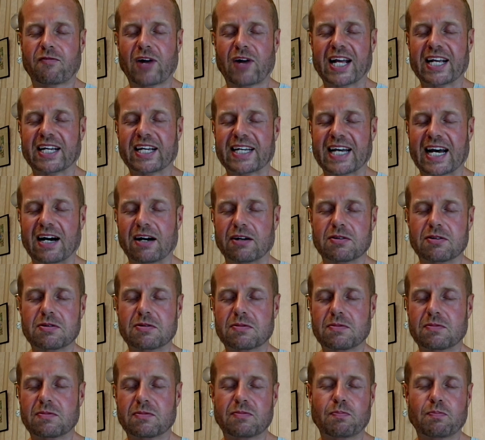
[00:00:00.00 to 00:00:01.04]
flake out
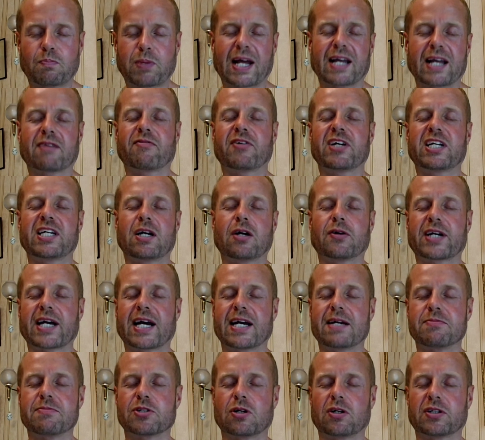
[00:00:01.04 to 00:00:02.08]
playing video
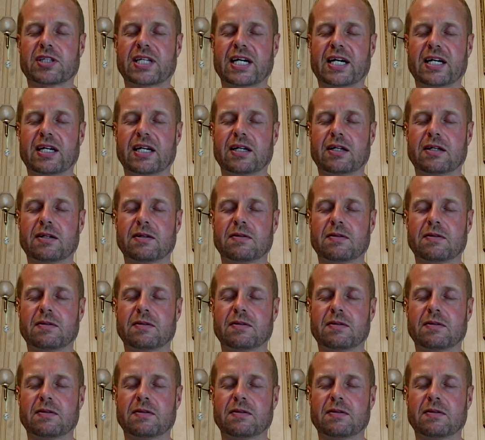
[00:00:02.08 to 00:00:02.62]
games all day.